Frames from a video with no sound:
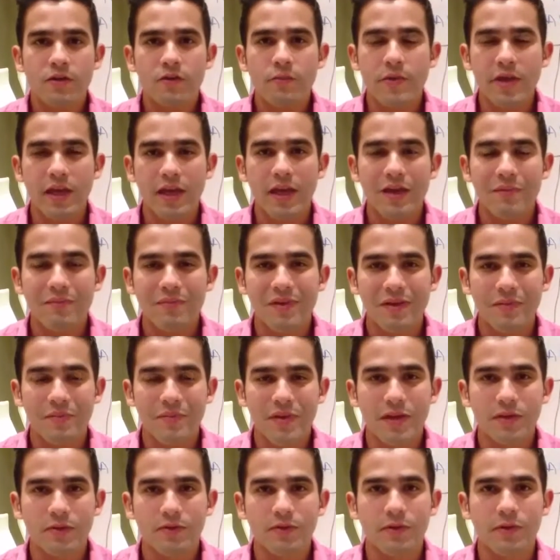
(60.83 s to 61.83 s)
who became my
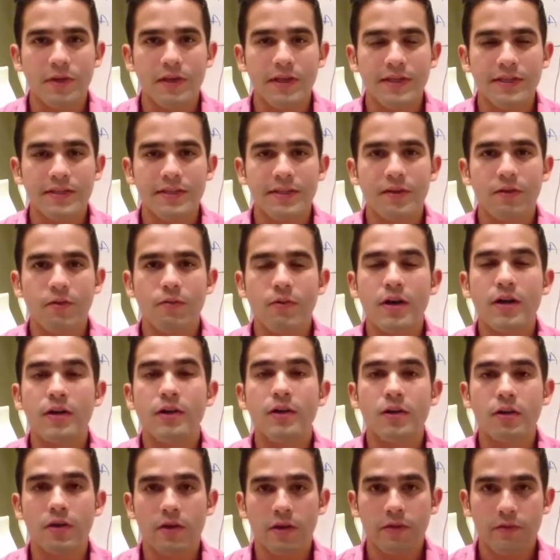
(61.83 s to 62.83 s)
mentor. He said,
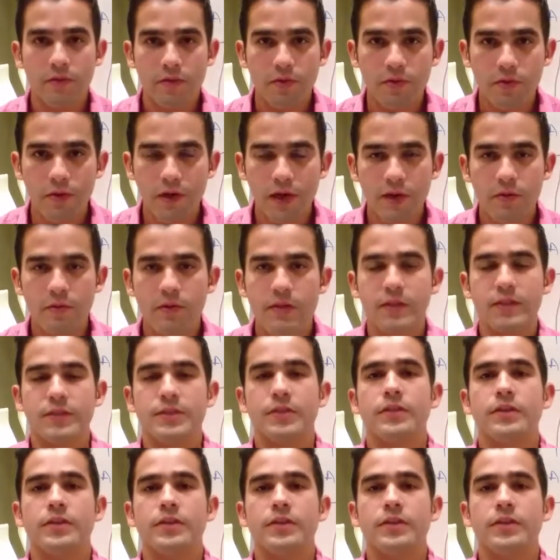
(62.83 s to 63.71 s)
Juan, look, if you really want to